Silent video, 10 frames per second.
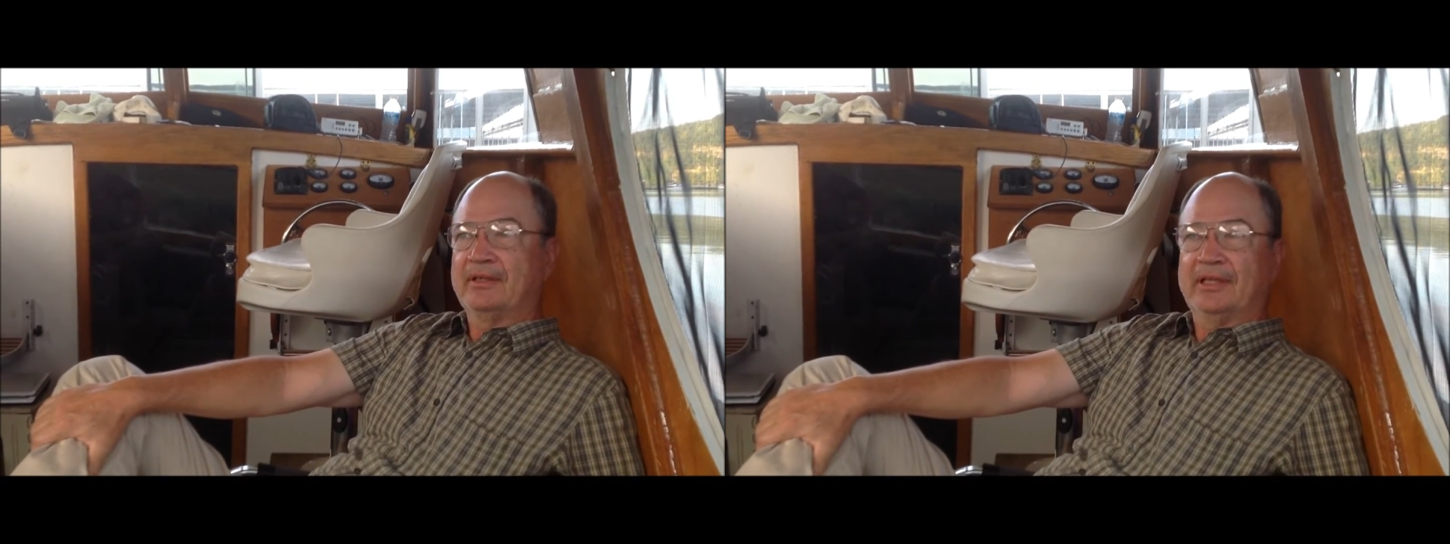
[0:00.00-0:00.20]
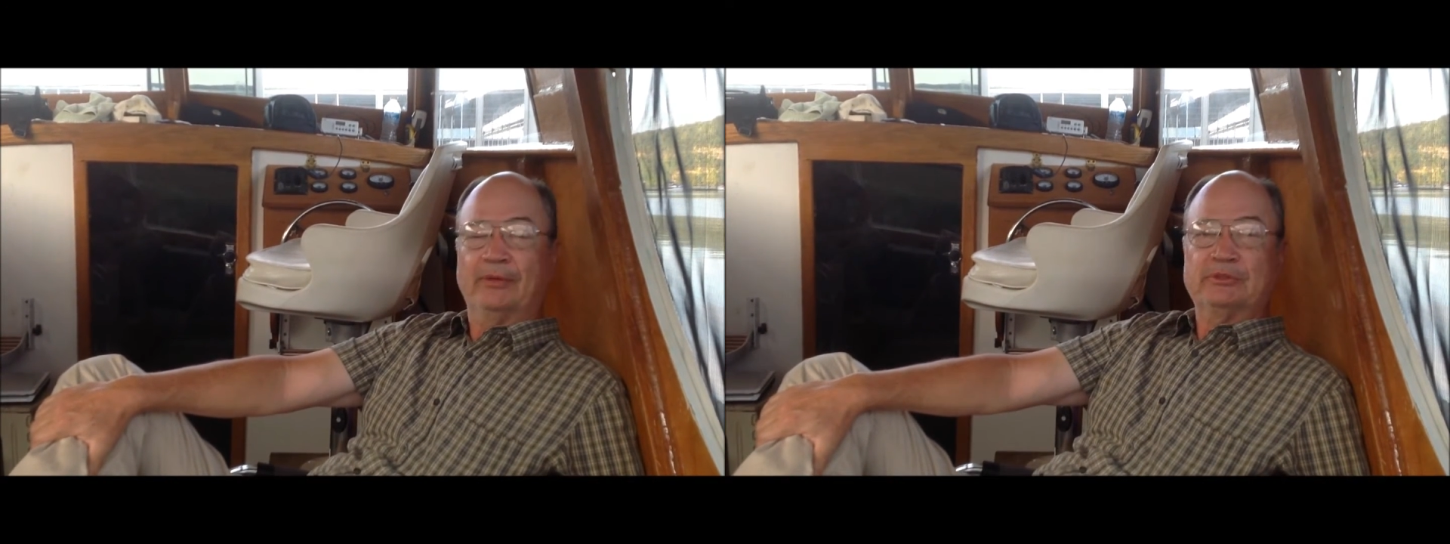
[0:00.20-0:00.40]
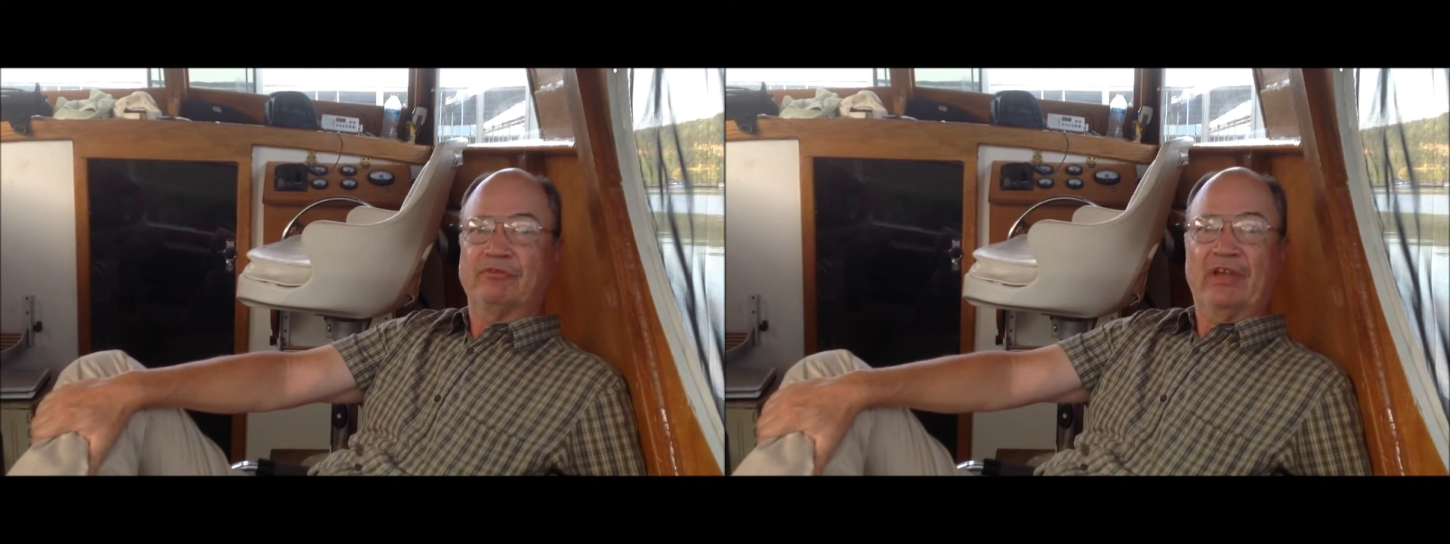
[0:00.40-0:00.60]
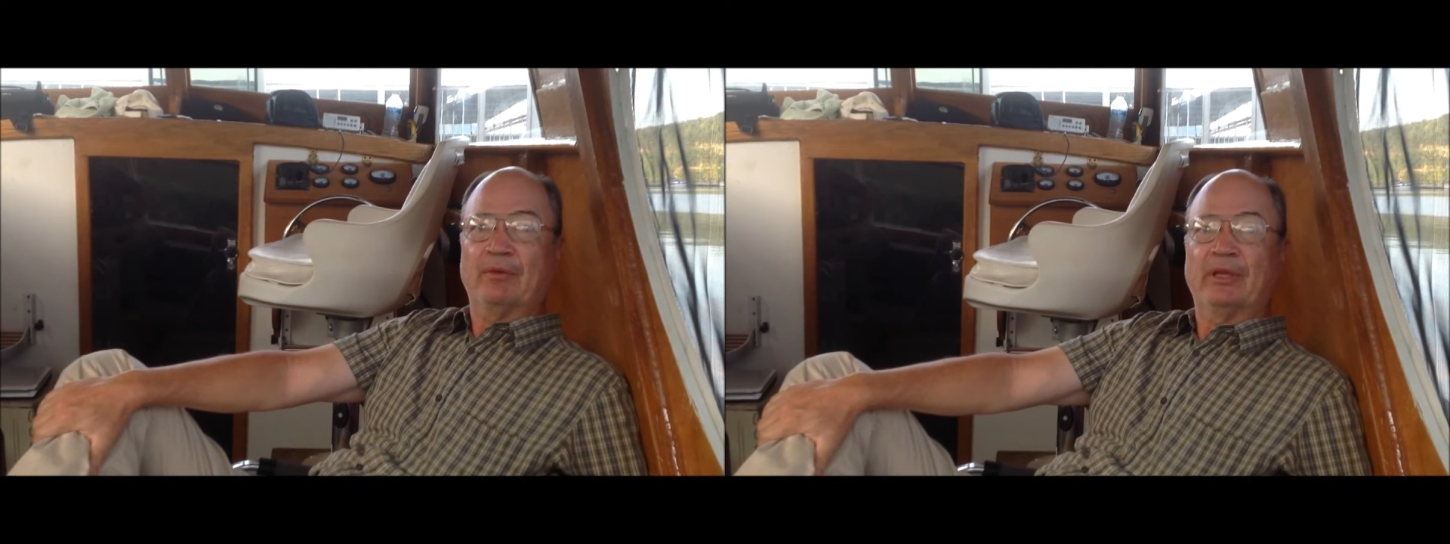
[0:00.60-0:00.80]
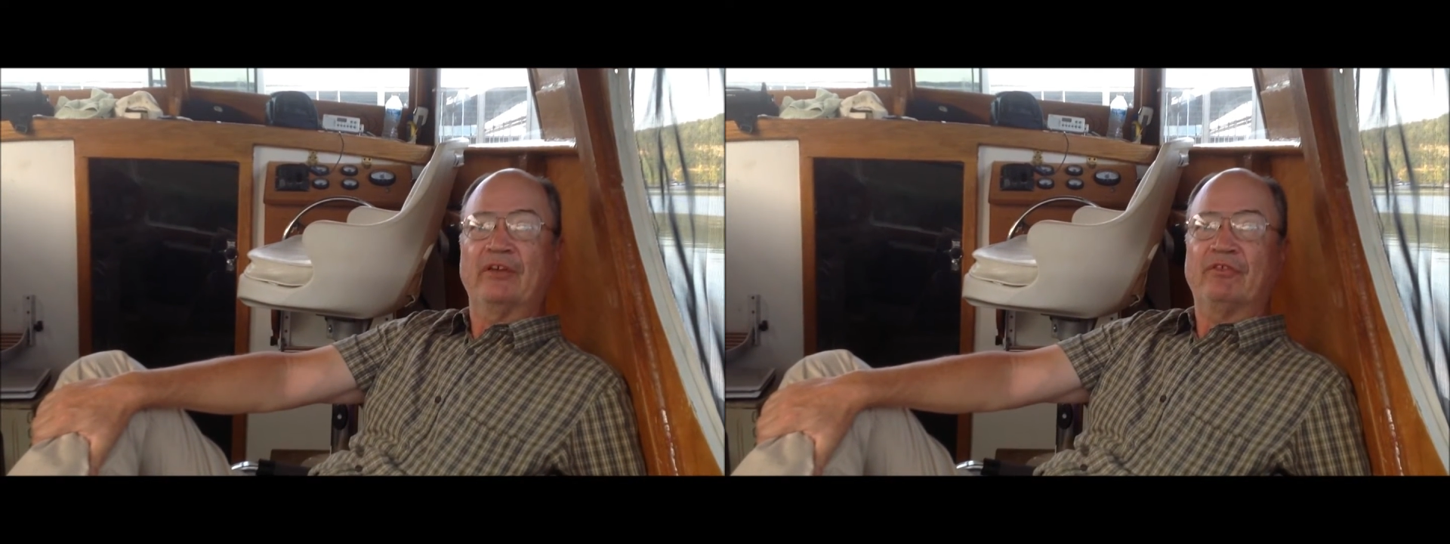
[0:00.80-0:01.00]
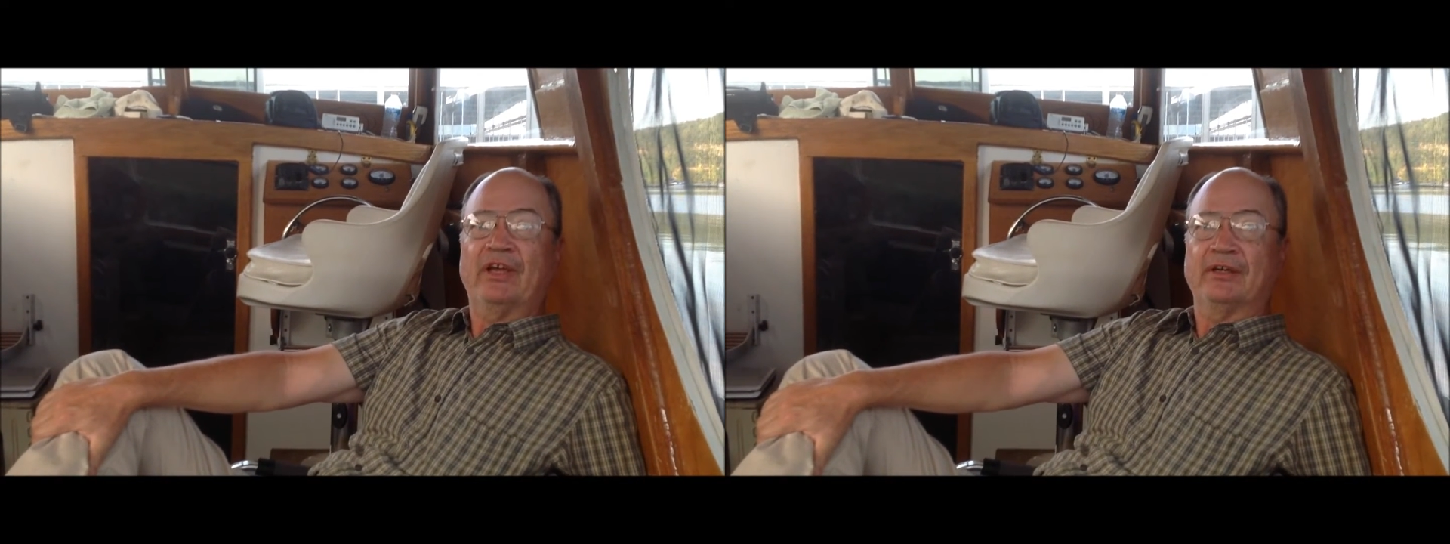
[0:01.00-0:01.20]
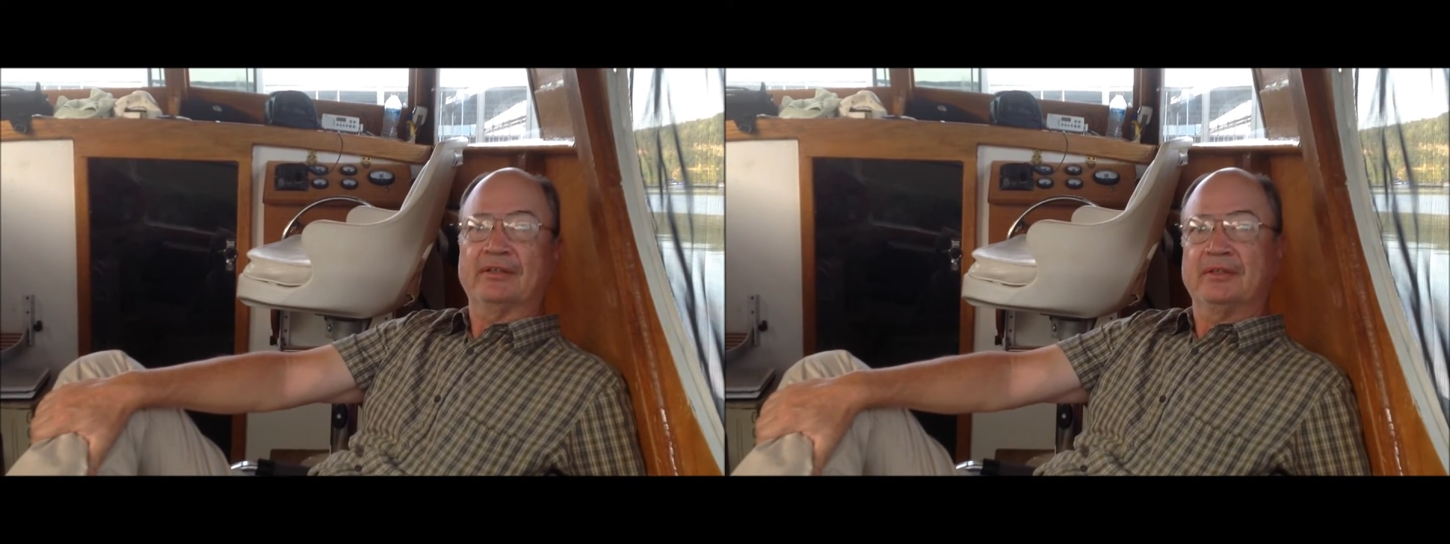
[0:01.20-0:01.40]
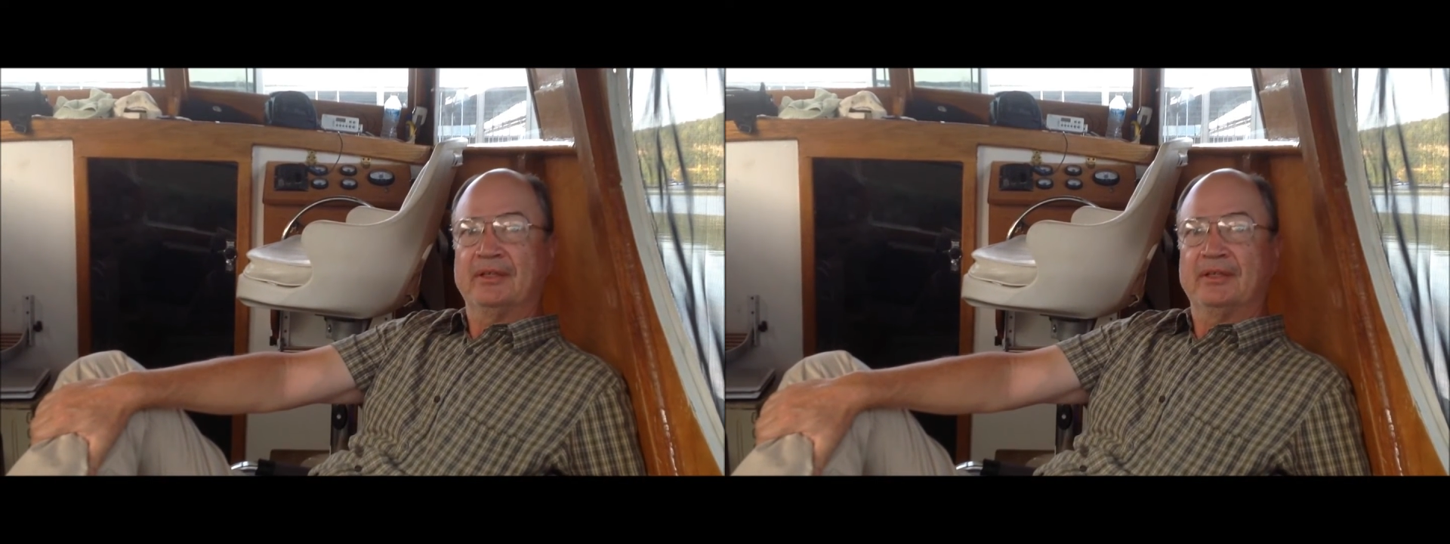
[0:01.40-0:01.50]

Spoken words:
it was a family affair.